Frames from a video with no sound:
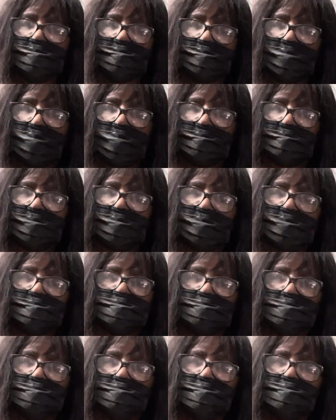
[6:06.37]
God
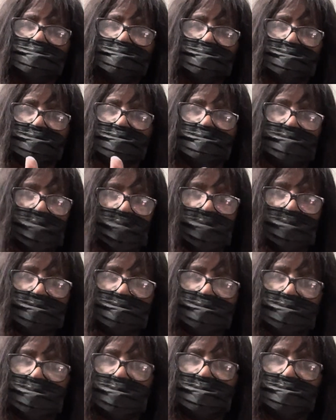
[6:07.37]
bless you. You can do
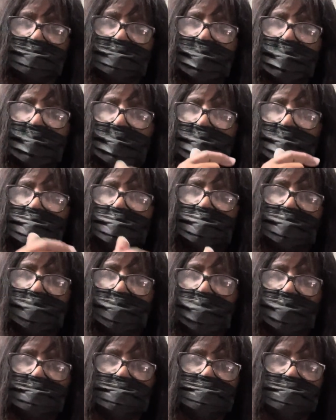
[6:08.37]
all things through
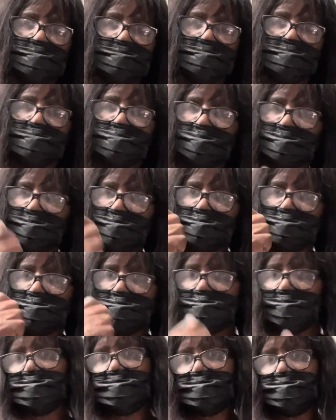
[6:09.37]
Christ Jesus who will
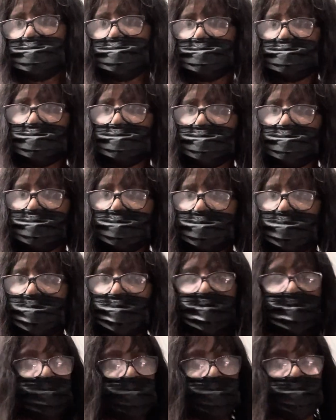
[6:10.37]
strengthen you to do it.
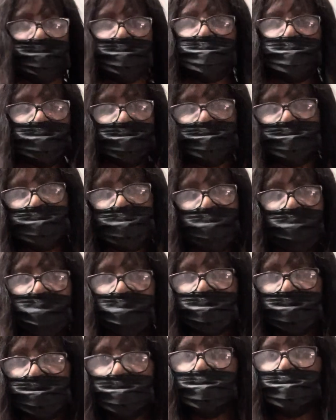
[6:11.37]
If
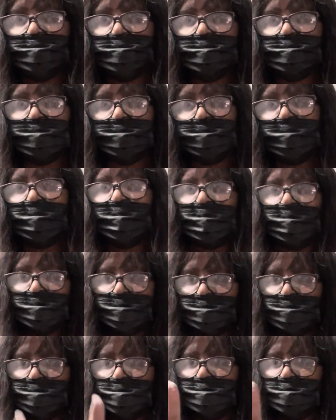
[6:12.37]
Pat can do it,
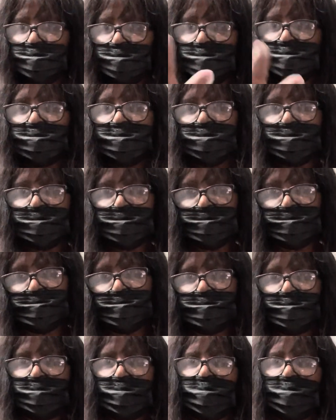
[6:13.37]
you can
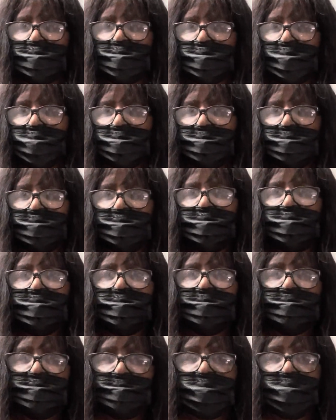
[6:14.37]
do it, all right?
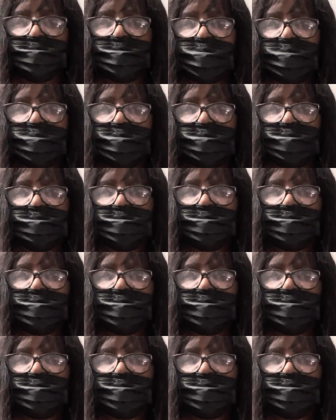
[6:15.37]
Bye-bye.